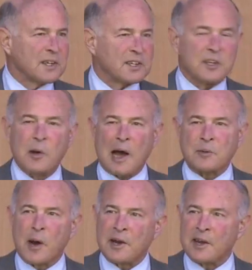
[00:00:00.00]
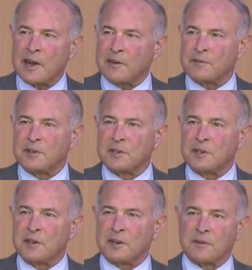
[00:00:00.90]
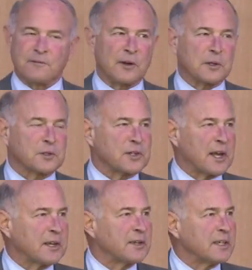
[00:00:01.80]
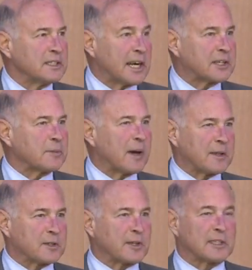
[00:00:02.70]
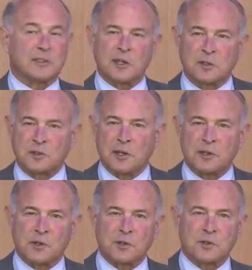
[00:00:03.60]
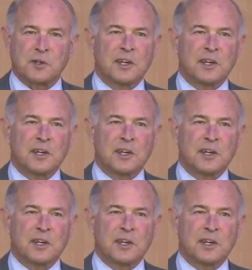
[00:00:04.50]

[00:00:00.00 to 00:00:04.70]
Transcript: did not want to have the uh, federal Senate elected by the state legislatures.